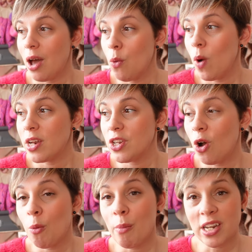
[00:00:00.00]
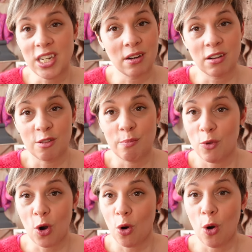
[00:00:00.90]
what our material
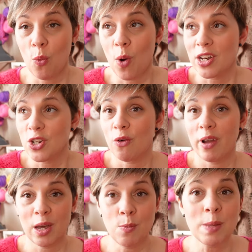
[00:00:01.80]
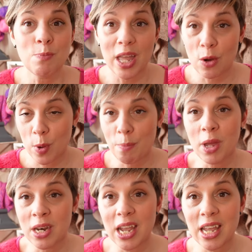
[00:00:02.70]
or what our
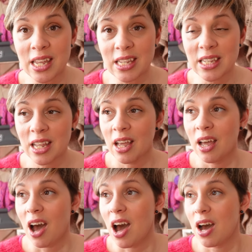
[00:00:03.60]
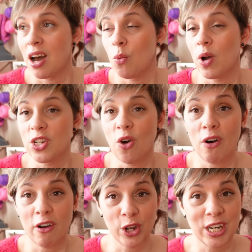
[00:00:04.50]
equipment is, what
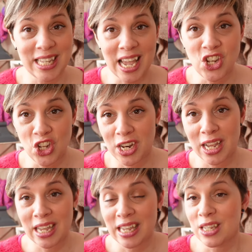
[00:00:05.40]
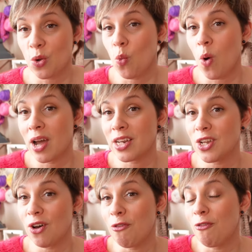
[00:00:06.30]
our organization is, what
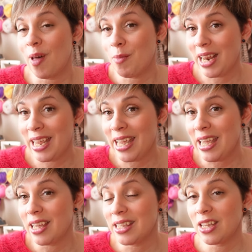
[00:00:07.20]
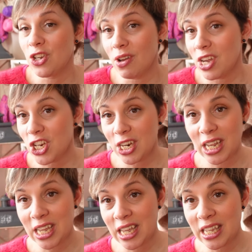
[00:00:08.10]
our family situation
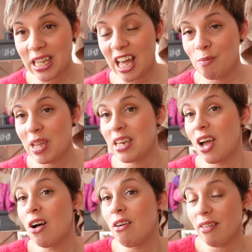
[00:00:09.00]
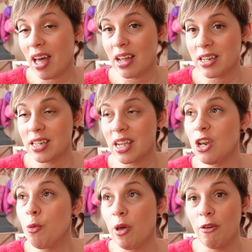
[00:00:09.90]
is. I mean, all that
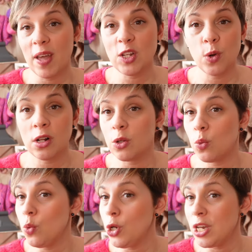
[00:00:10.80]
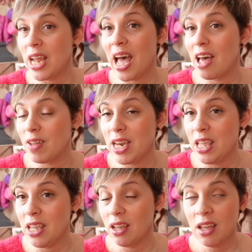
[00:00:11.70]
in a perfect world wouldn't have
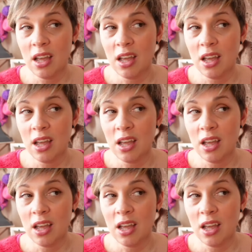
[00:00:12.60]
any